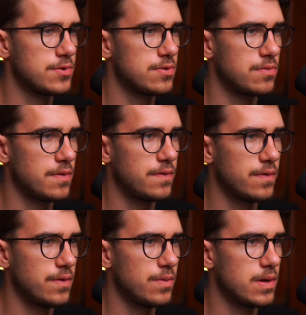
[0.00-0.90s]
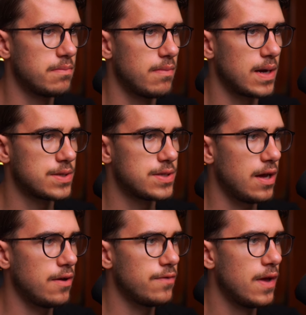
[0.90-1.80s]
to review it
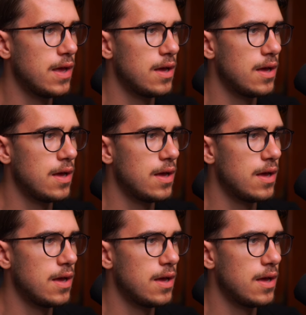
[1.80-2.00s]
myself.